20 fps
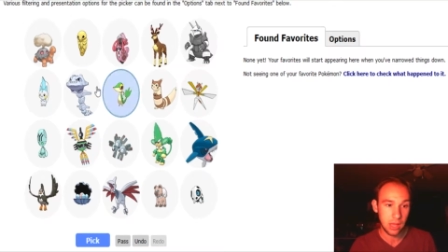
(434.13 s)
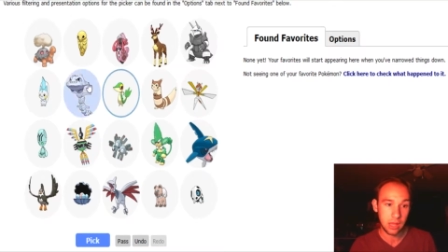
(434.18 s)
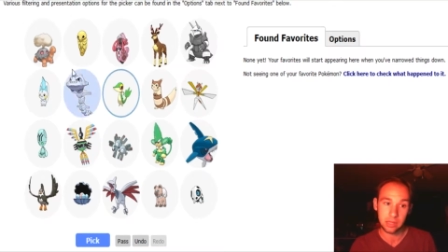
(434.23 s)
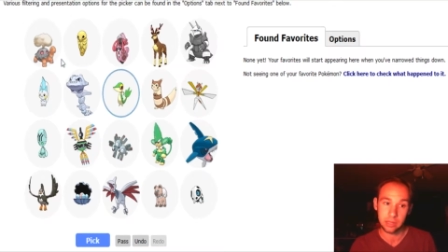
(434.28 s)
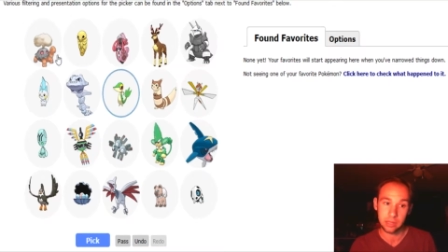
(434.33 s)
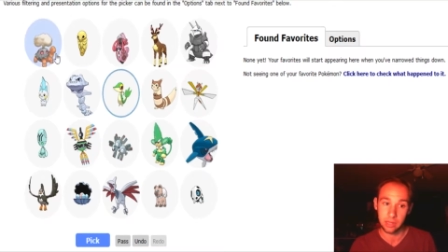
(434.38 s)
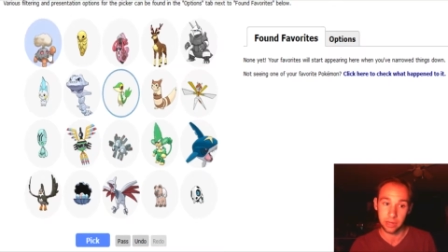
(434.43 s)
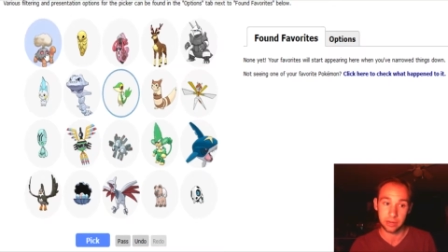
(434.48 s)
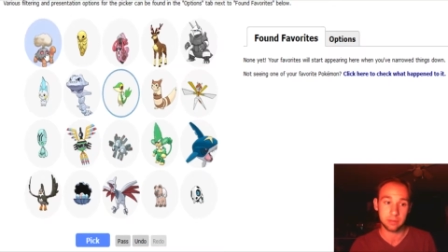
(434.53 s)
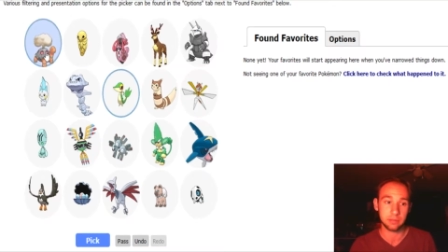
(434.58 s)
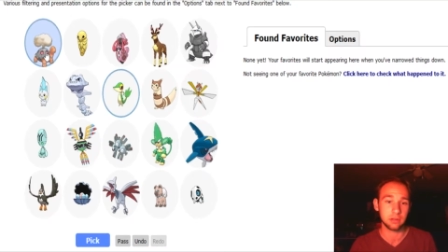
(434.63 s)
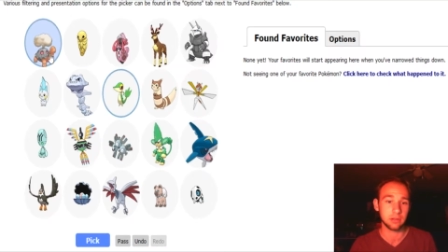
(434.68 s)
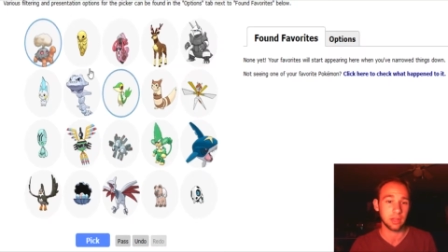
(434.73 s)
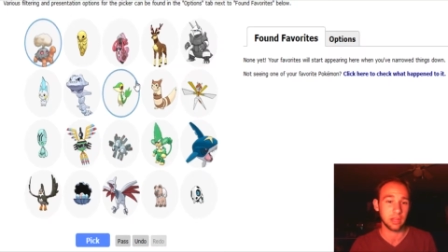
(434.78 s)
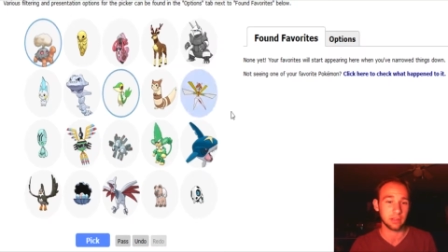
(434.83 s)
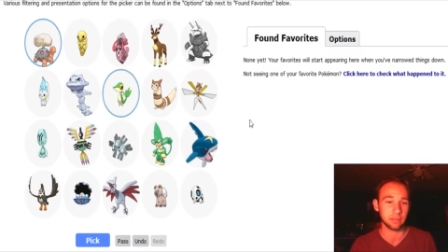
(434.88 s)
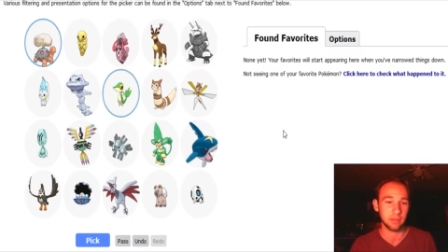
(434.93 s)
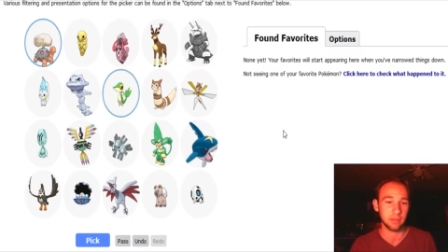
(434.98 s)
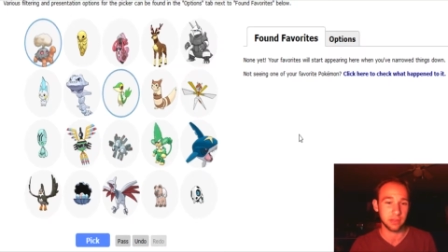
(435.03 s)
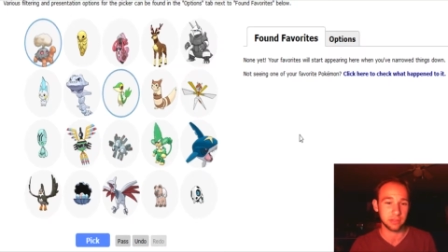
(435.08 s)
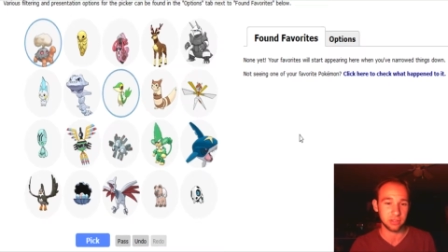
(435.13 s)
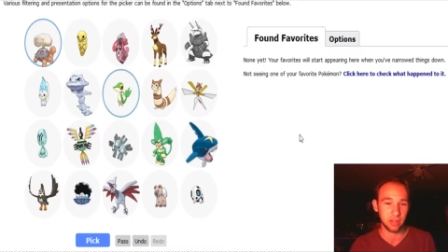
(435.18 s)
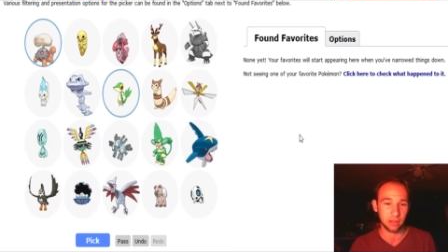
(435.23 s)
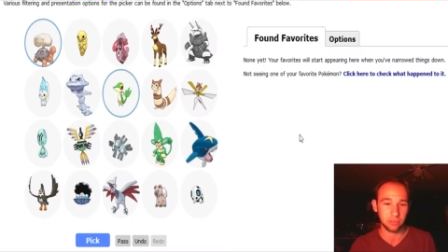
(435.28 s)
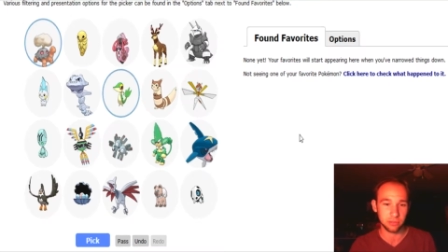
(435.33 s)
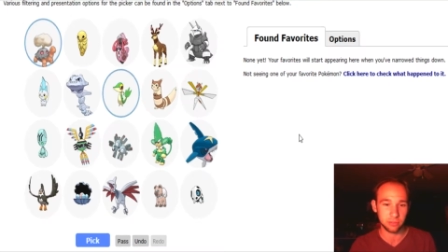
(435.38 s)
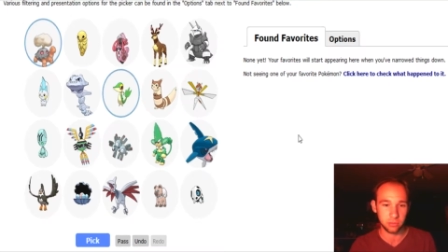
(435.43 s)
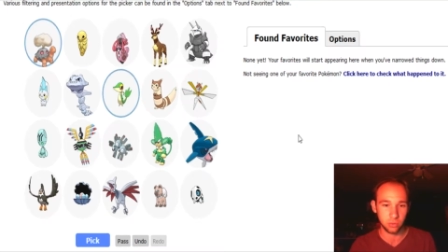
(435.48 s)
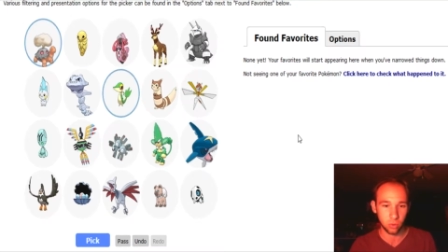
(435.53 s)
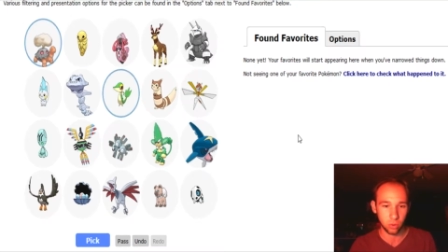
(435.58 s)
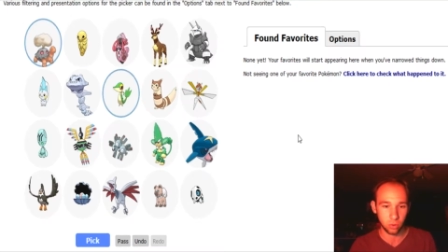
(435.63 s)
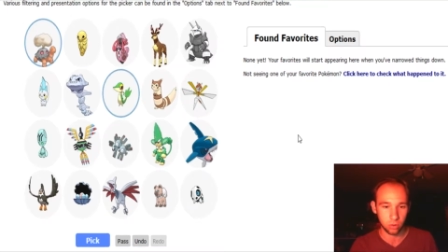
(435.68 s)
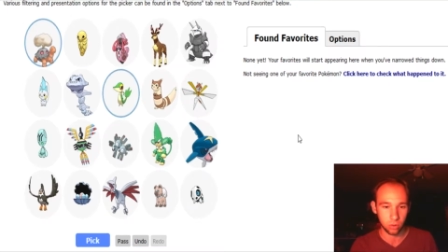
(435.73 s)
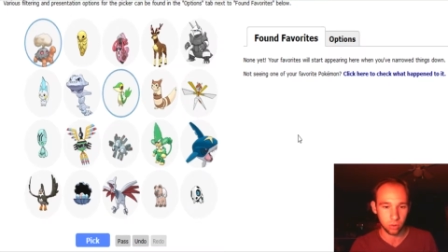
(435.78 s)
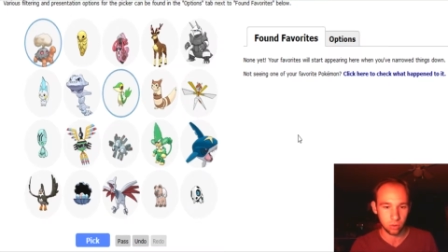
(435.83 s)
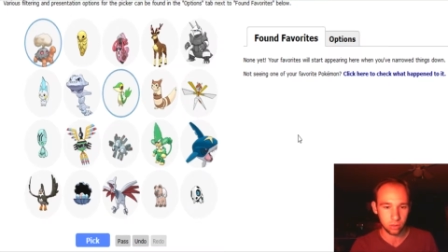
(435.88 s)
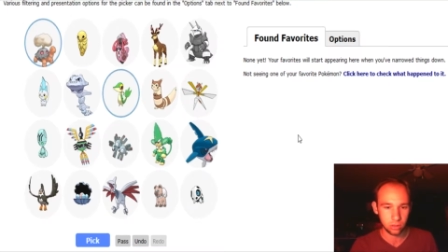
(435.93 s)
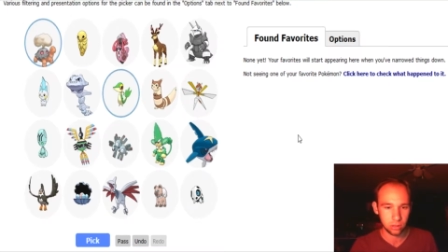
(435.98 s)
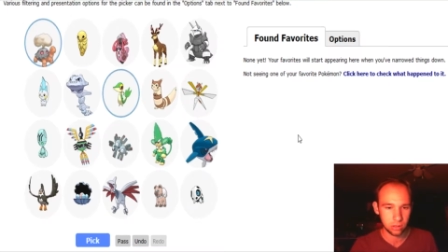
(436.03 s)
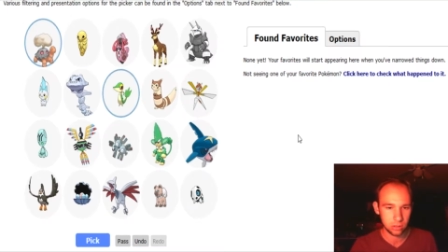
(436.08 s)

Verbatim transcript: Like, like myself some Torkoal.